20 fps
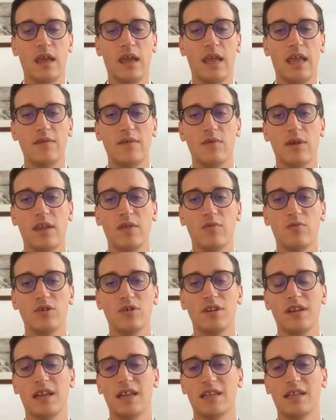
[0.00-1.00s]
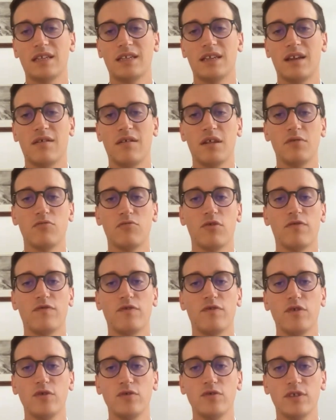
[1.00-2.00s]
he wouldn't necessarily
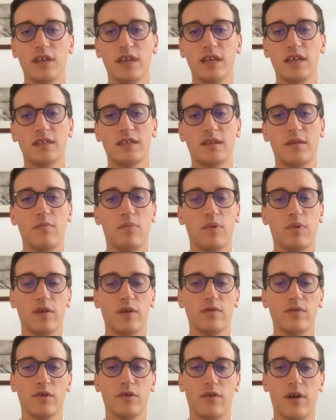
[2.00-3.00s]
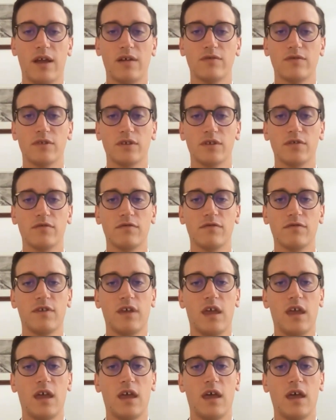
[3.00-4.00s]
refuse it simply on the grounds of
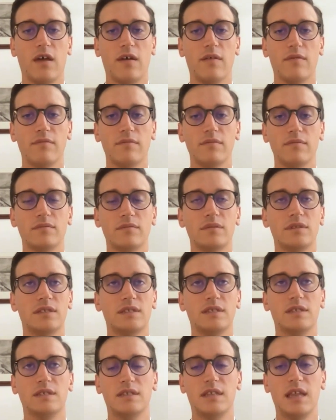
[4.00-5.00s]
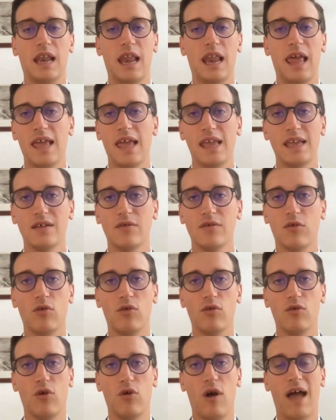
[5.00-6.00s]
delay
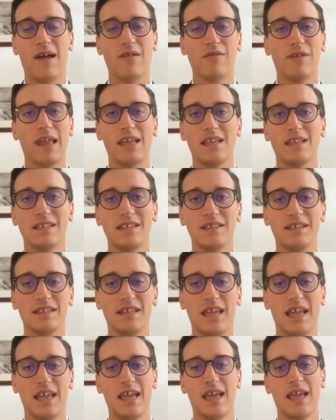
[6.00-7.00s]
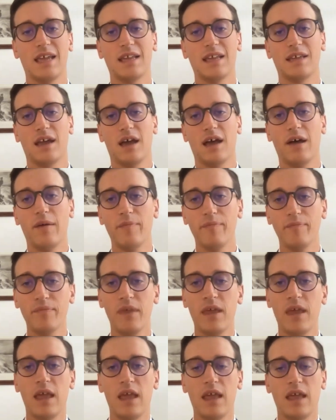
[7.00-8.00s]
or how late in the day it had come.
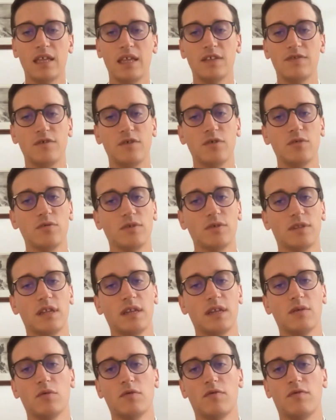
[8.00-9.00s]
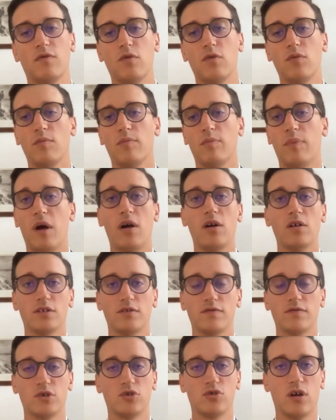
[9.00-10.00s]
His view was that it would form
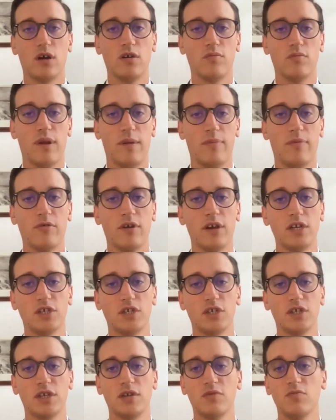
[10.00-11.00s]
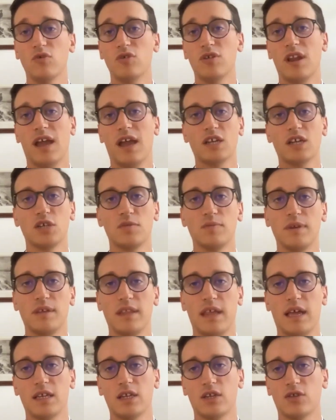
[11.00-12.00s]
part of the trial preparation and wouldn't actually be
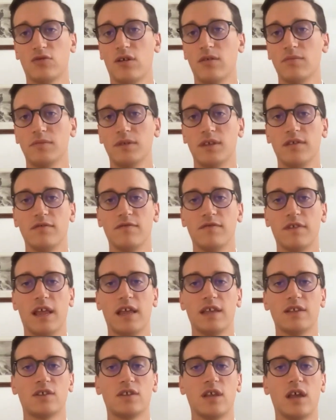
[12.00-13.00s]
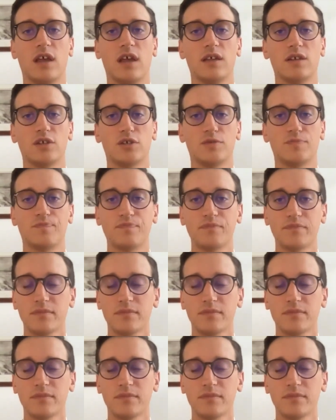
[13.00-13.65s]
that disruptive. And as such,